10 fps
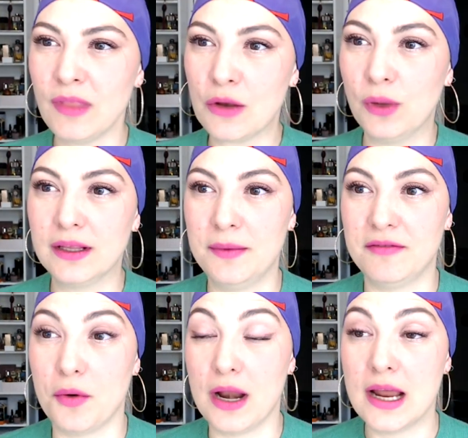Welcome,
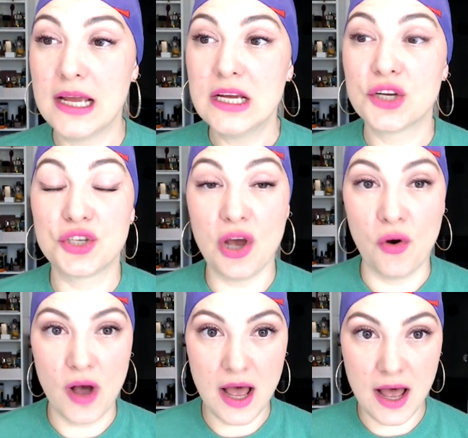everyone.
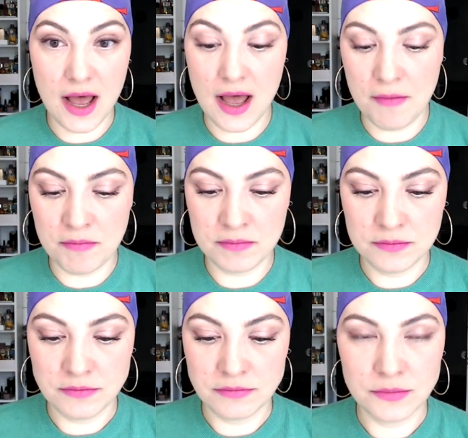So, I
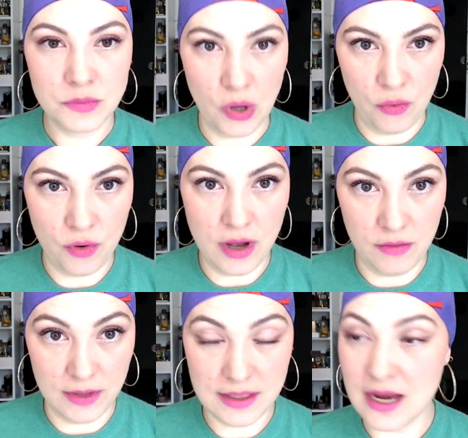
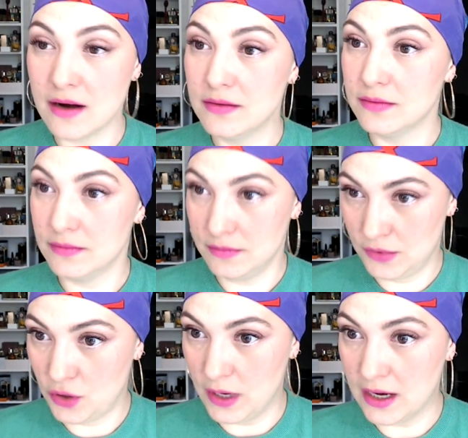went there.
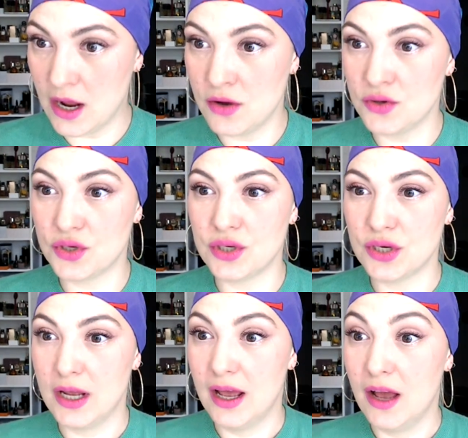Quick nose.
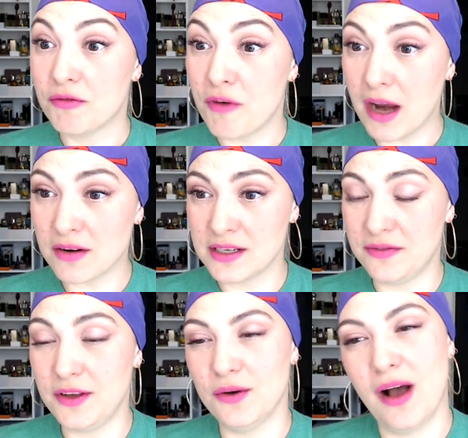Fragrance
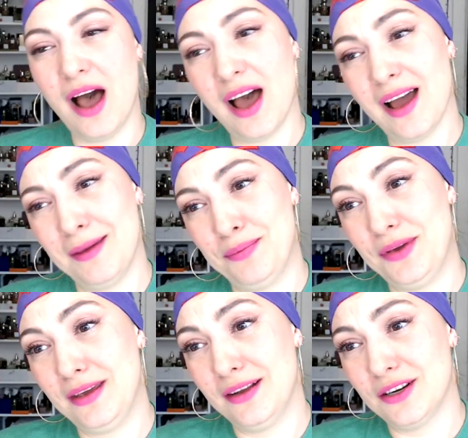View. Hi,
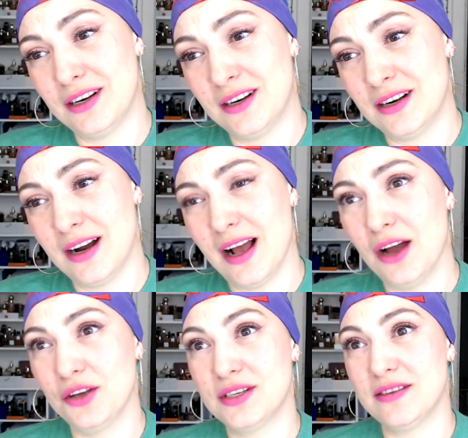Peter. How
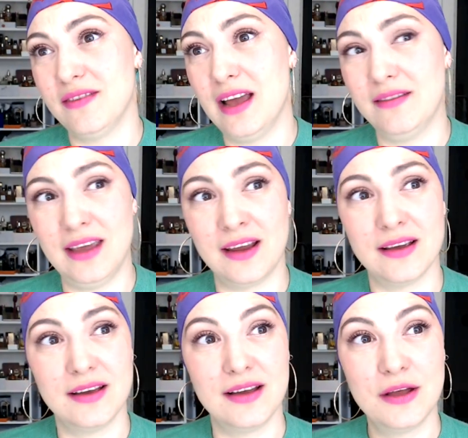are you
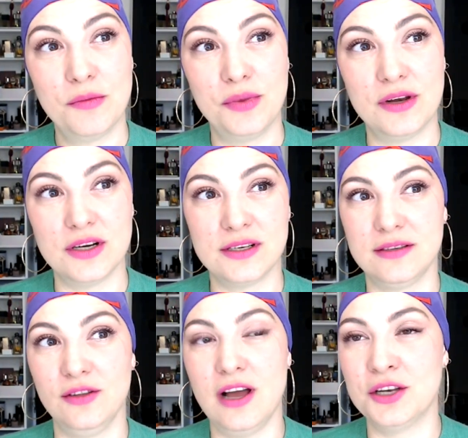surviving? Peter's
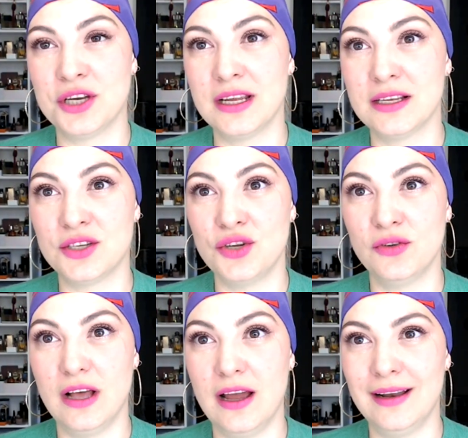launching his new
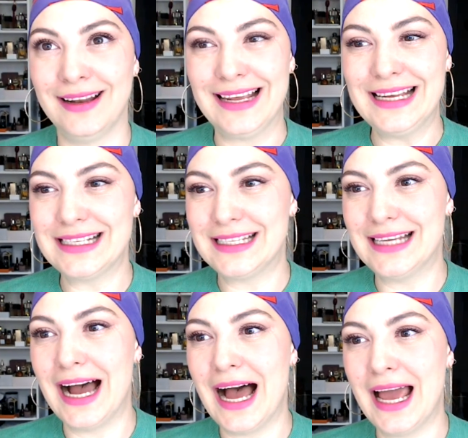line, and he's
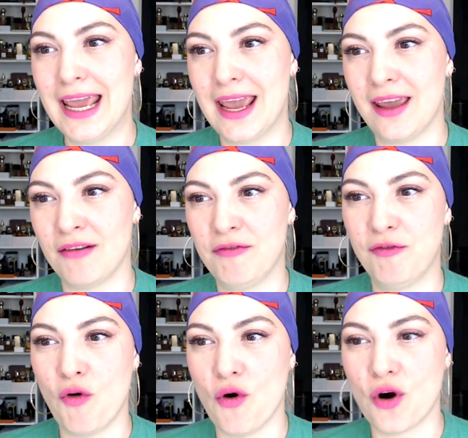dying
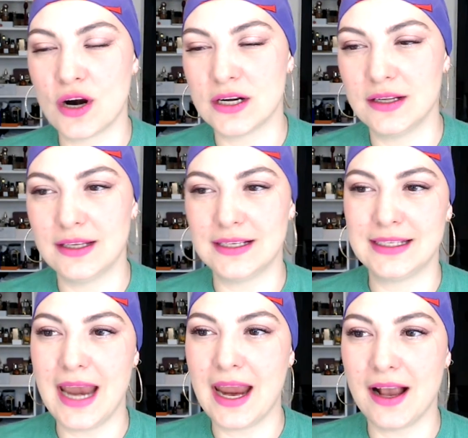for the
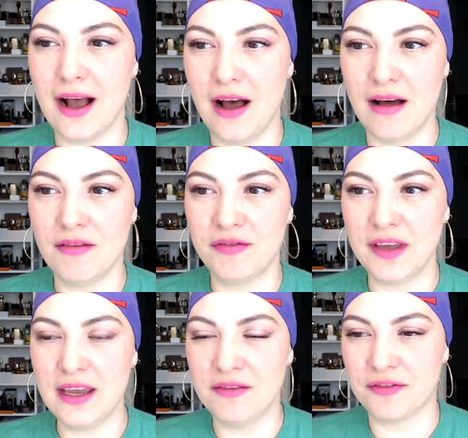sake of
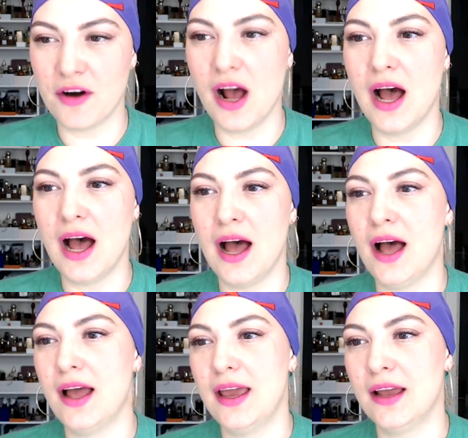
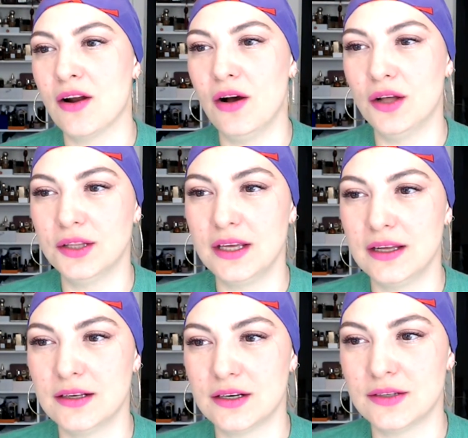Ifra and all the
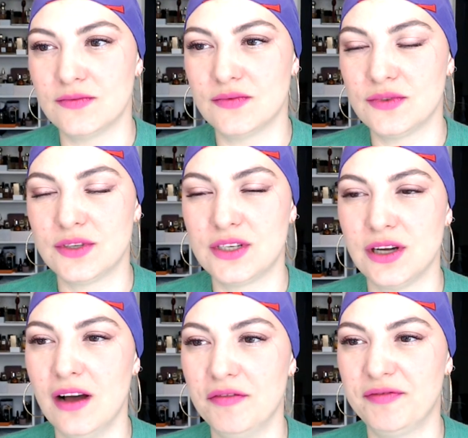other
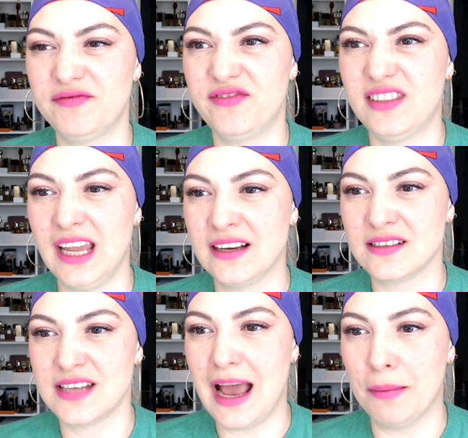tough
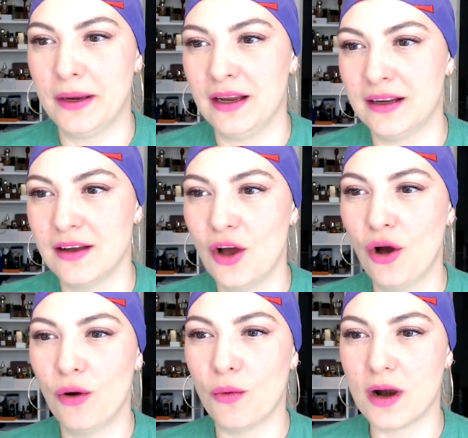things happening
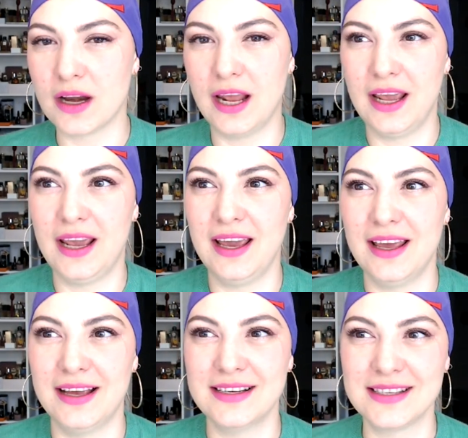where he
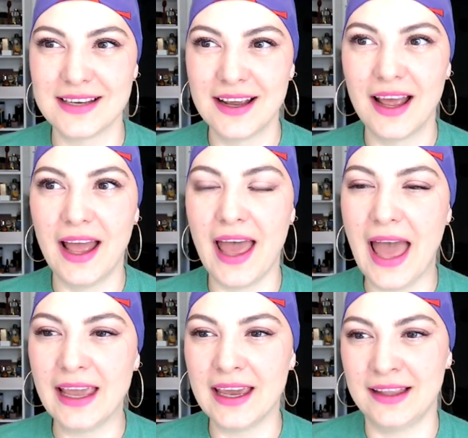is.
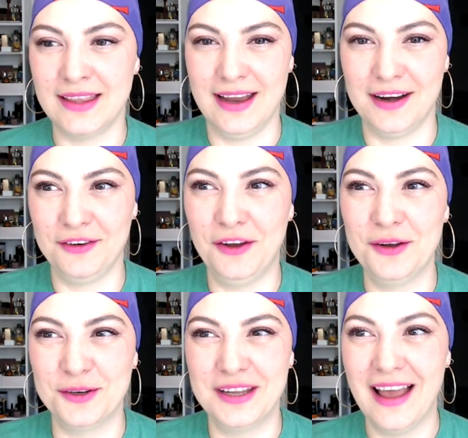Hang in there,
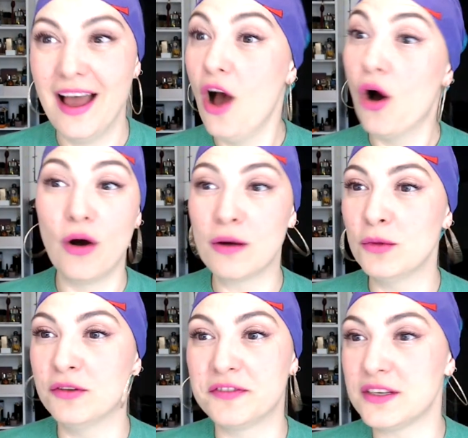dude. Or
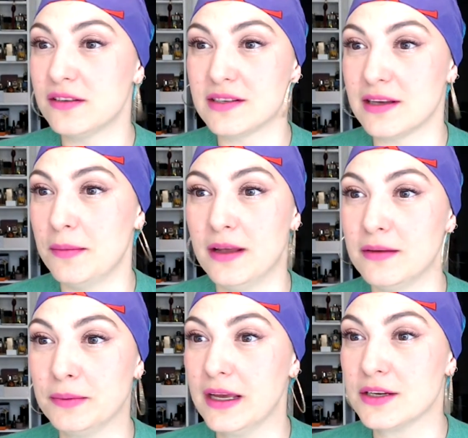move to some other
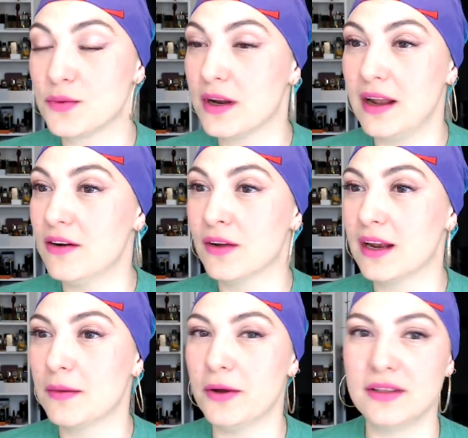place where they don't
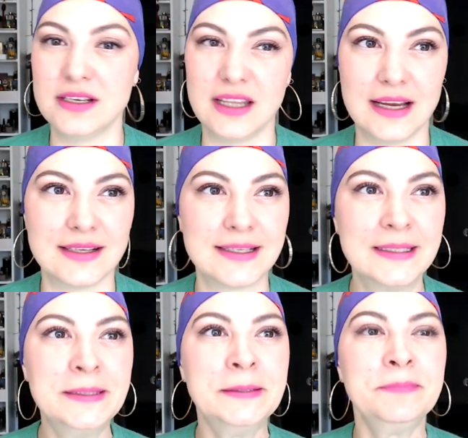care about these things.
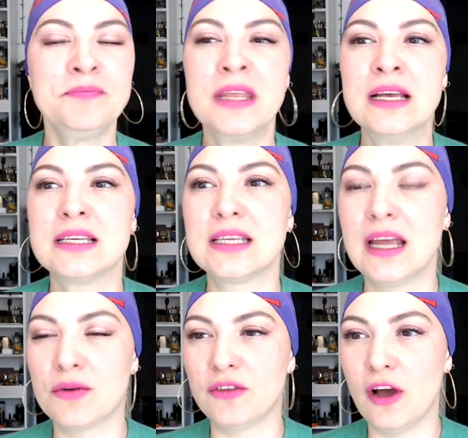
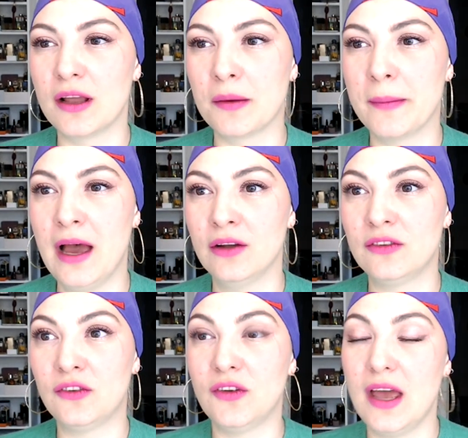Today we're talking
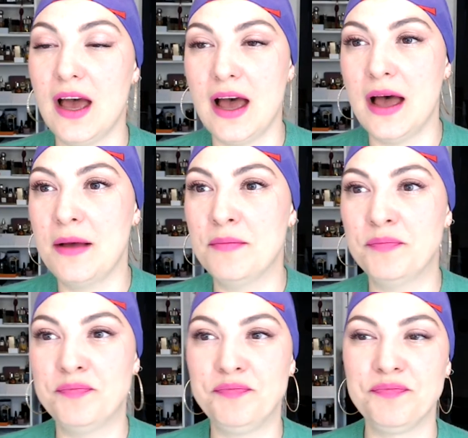about
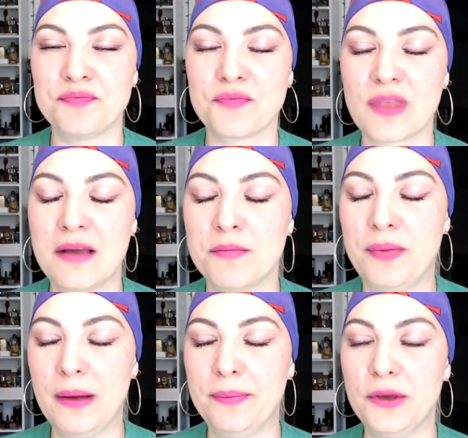
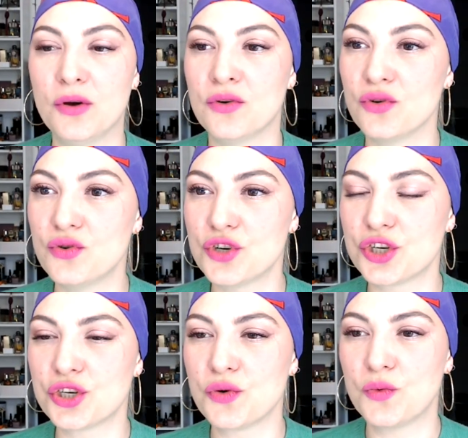Papillon
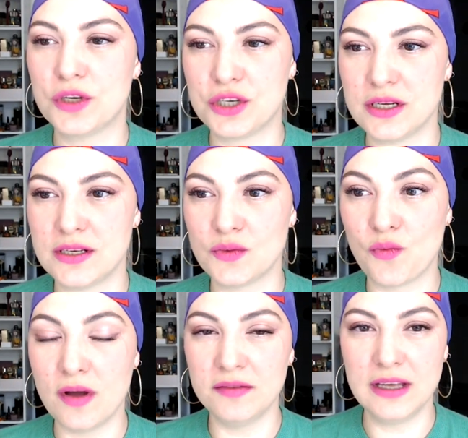Rouge, which is
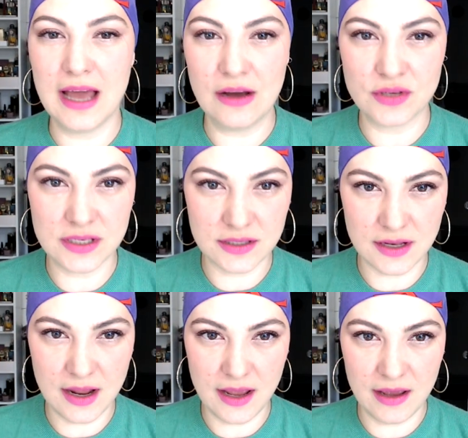one of the houses that
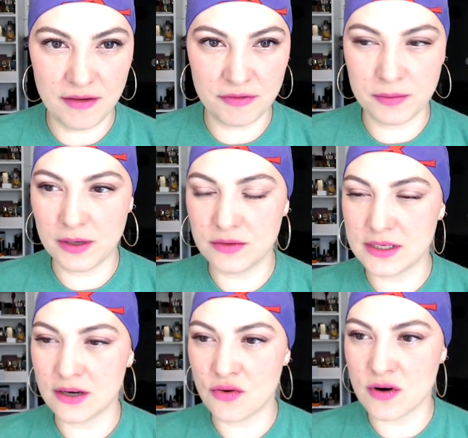everybody was
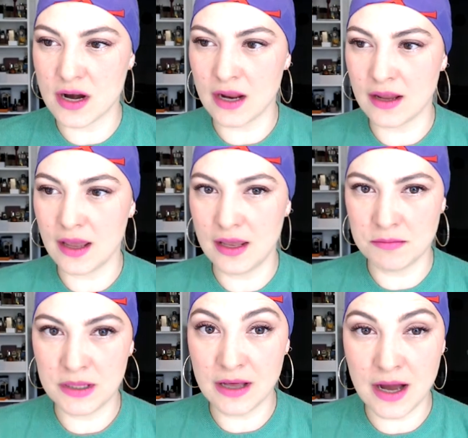ignoring in
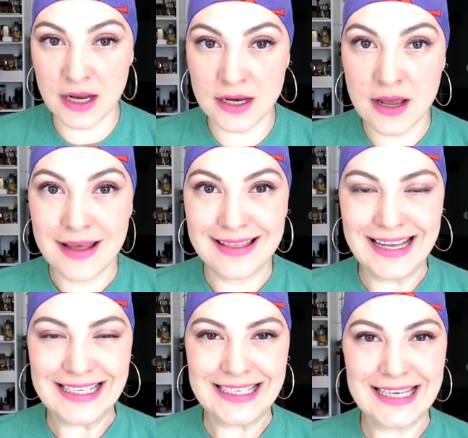Milan
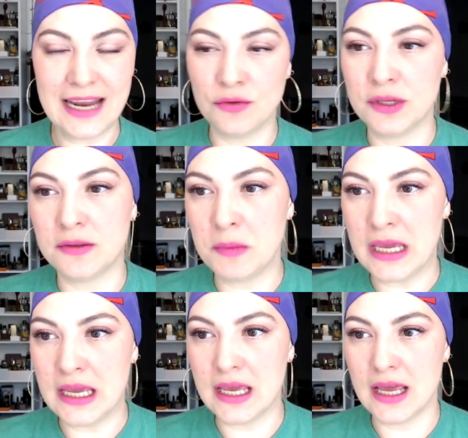that stayed with
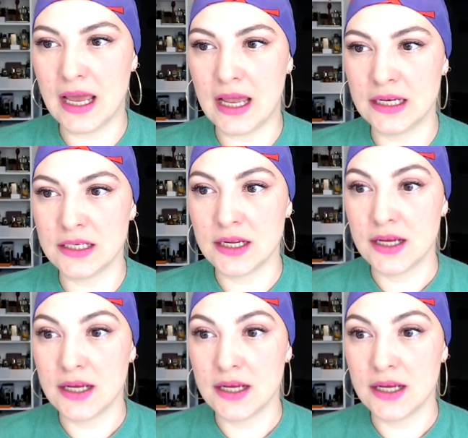me and